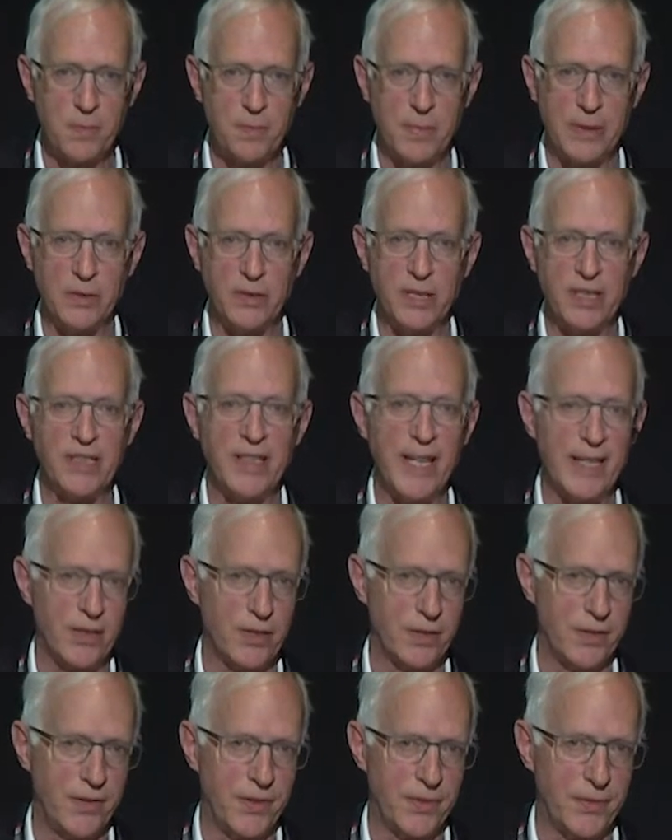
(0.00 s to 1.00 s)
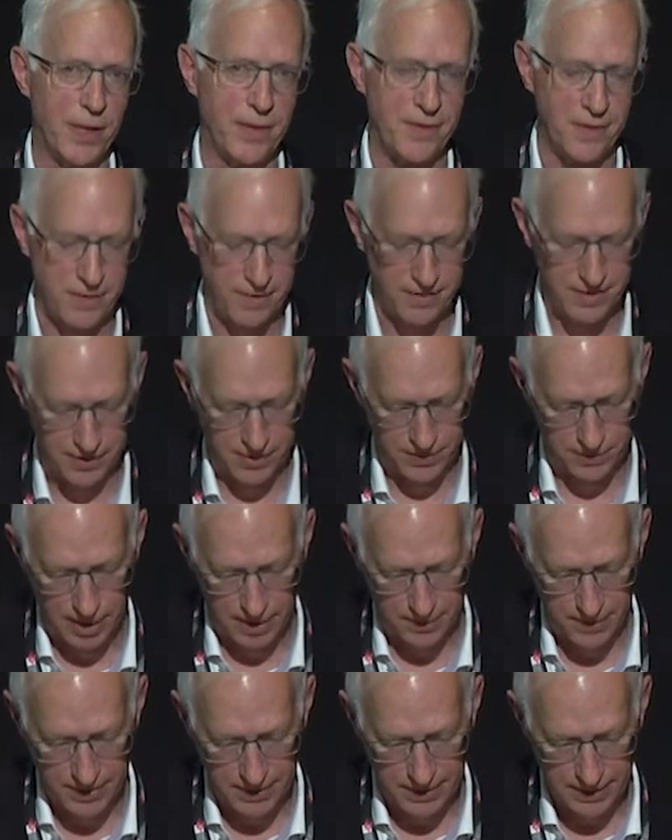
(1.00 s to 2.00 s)
to build connections rather than
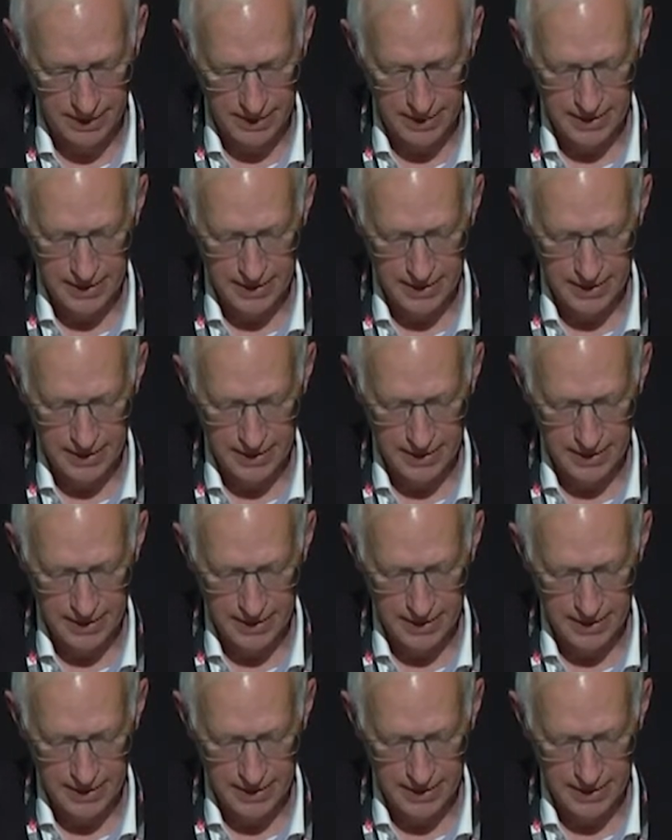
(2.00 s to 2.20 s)
disrupt.